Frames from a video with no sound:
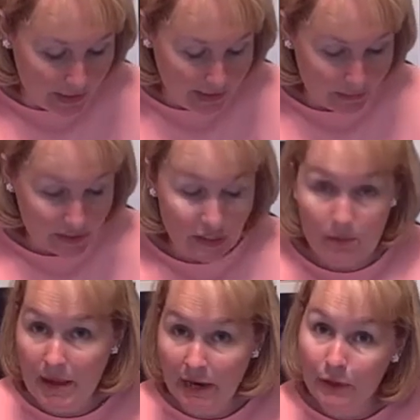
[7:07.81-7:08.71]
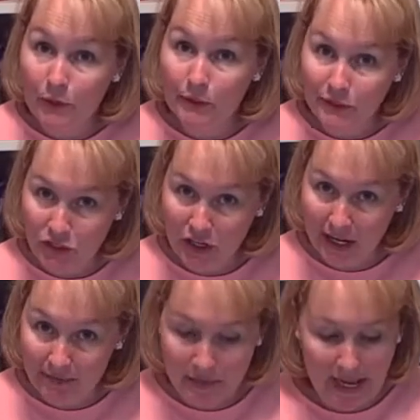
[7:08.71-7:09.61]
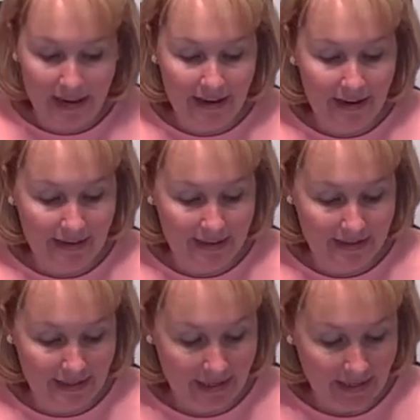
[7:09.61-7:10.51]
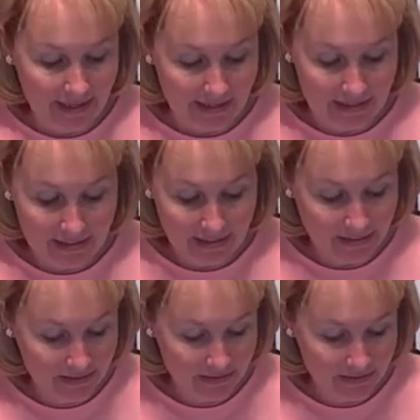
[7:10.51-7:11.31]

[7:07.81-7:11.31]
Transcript: I went to the Maui Quilt Shop and they had